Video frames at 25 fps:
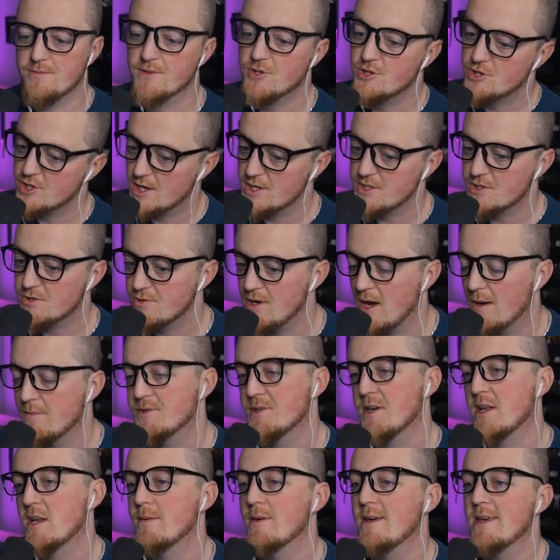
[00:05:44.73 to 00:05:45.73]
The chest
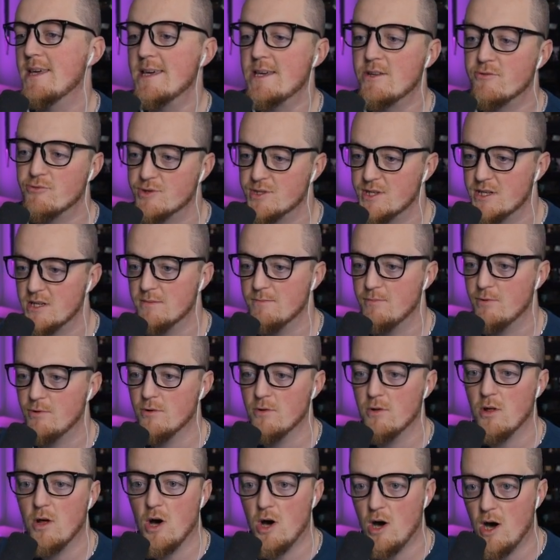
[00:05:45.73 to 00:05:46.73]
straps are gonna be interesting to
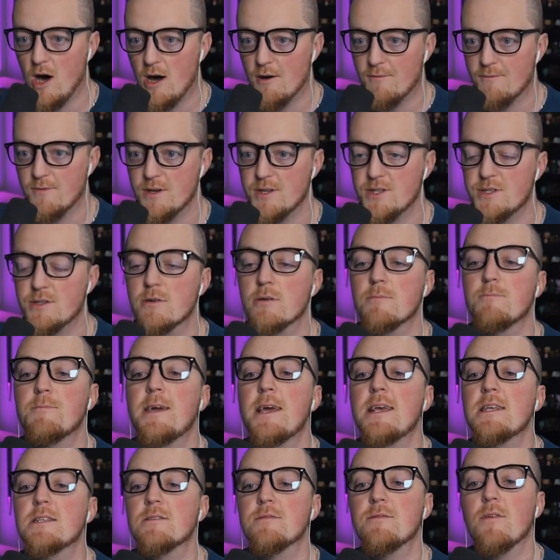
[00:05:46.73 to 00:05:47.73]
pull off. Is there a
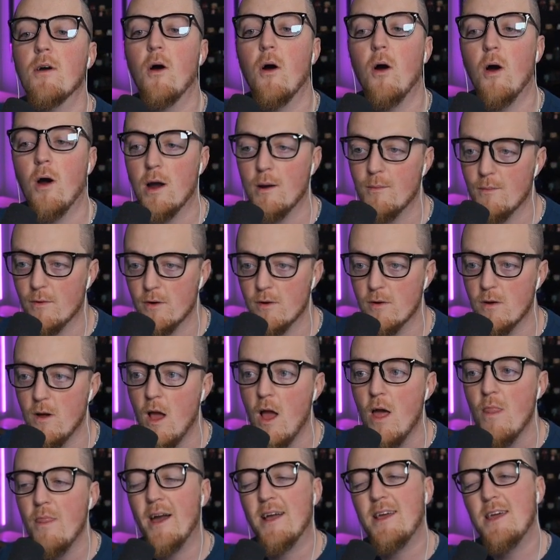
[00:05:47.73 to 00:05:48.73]
piece of armor
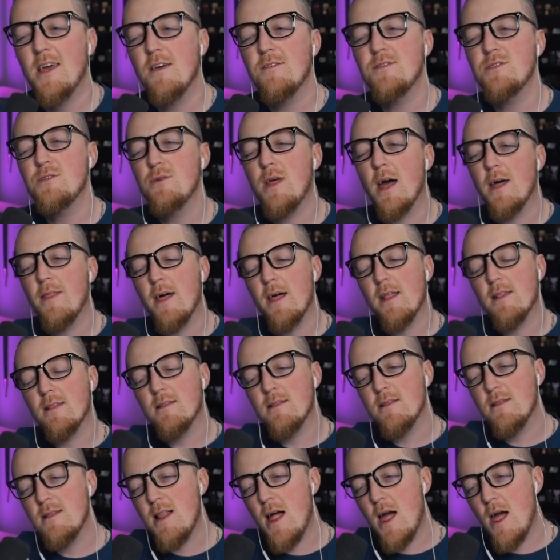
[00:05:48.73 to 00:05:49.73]
that gives you that
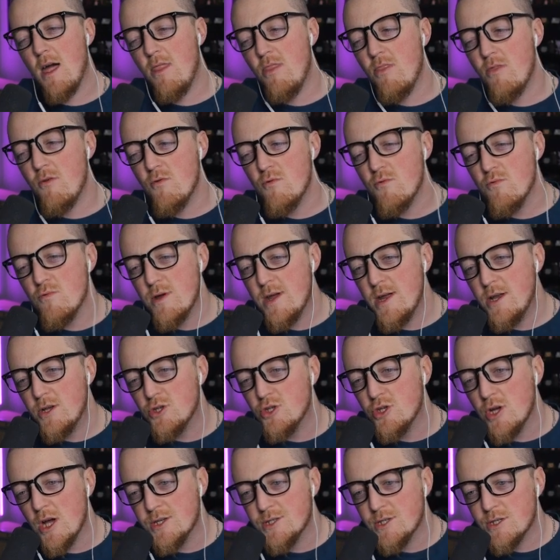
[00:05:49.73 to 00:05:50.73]
leathery
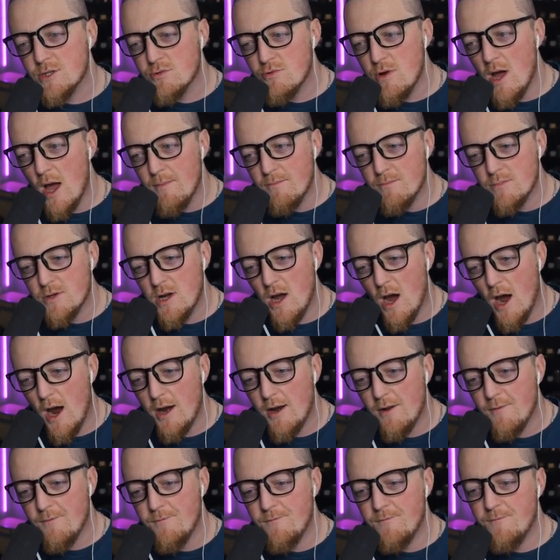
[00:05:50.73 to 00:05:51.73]
chest strap
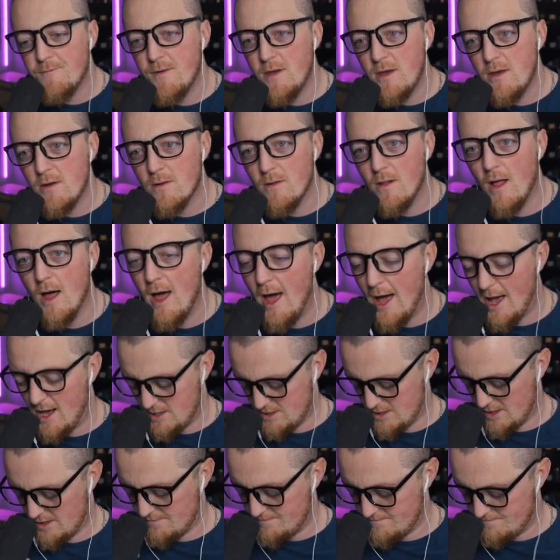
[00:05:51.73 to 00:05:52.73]
kind of feel?
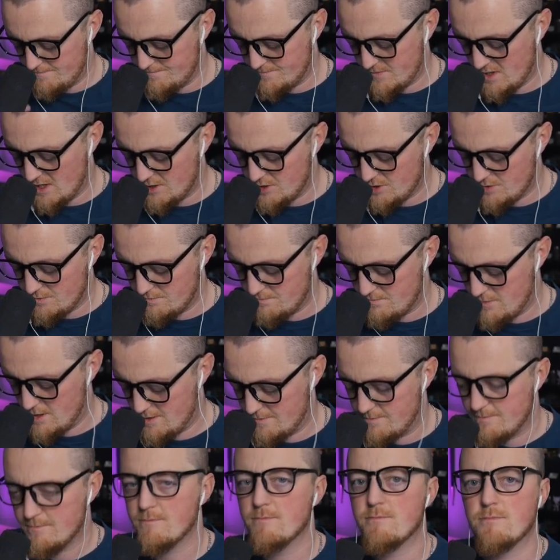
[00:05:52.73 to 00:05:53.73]
As I touch
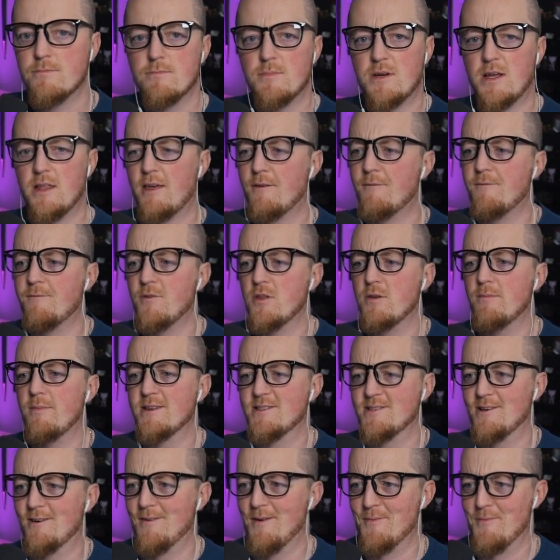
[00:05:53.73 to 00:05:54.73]
I feel like filling
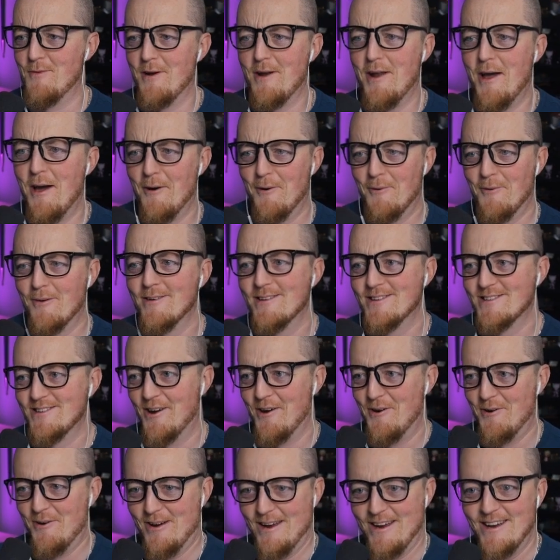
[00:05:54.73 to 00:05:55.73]
myself up right now.
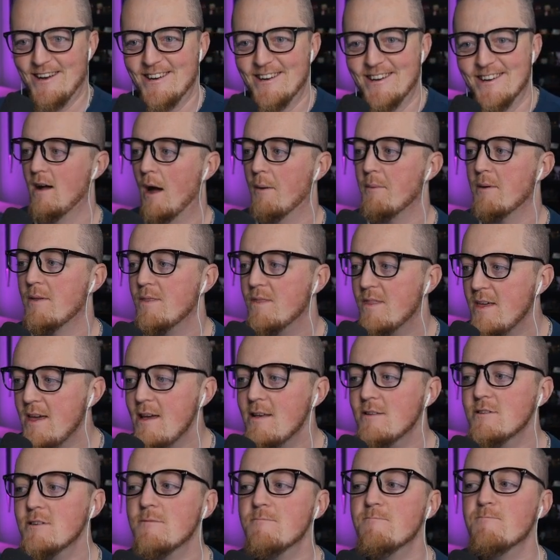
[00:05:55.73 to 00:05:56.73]
Sorry. I mean,
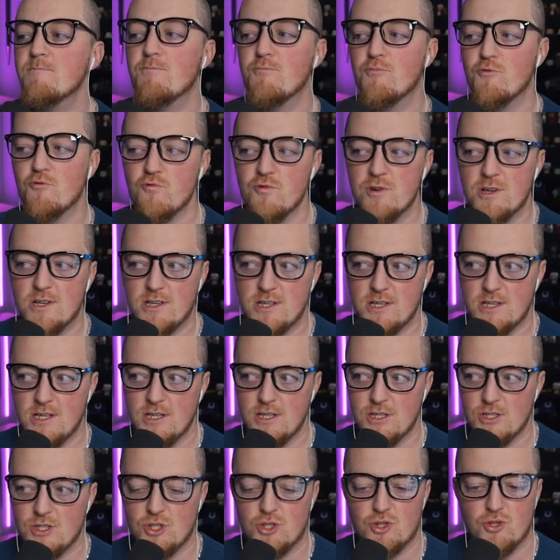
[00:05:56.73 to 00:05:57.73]
these are
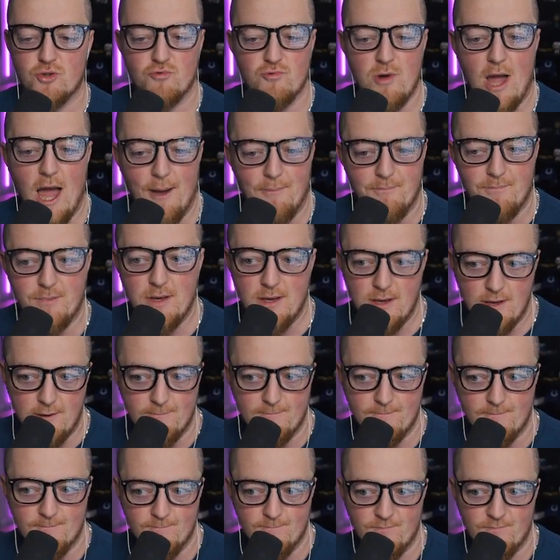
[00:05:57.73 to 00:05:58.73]
pretty strappy.
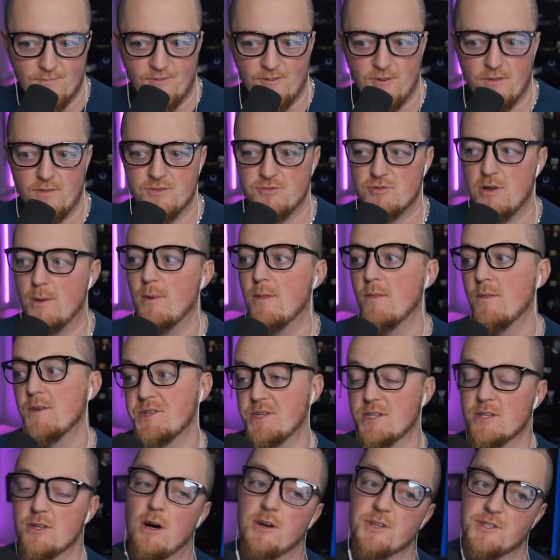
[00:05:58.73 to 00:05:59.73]
I mean,
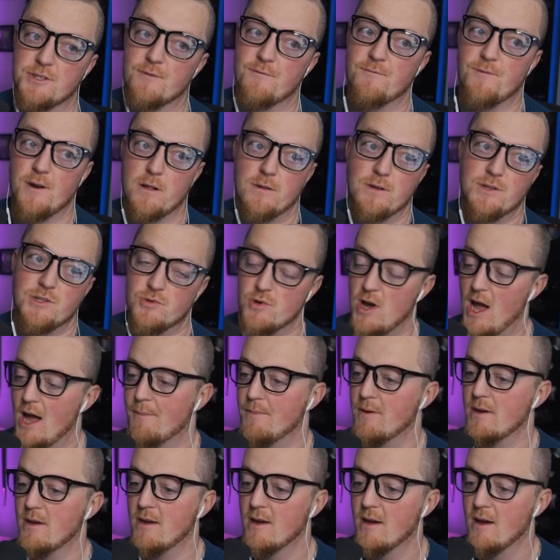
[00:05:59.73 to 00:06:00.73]
this is also fairly
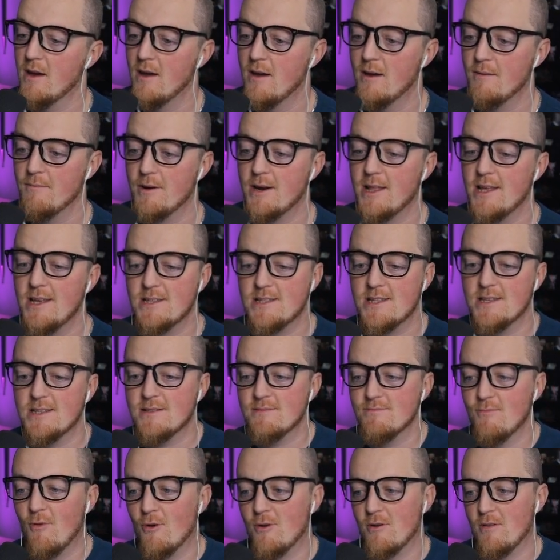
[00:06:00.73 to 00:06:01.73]
strappy, but his
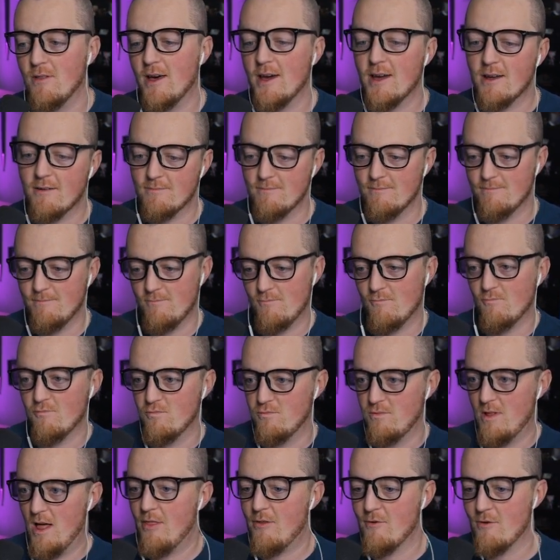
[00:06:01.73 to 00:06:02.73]
is more like
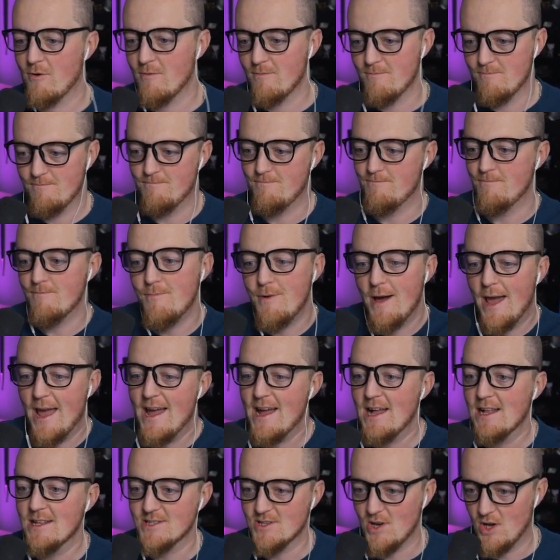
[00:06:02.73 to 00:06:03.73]
leather
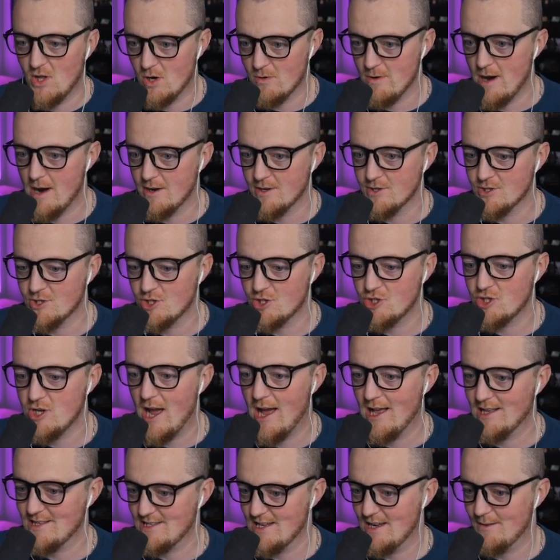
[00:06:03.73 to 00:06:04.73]
bands all around his chest.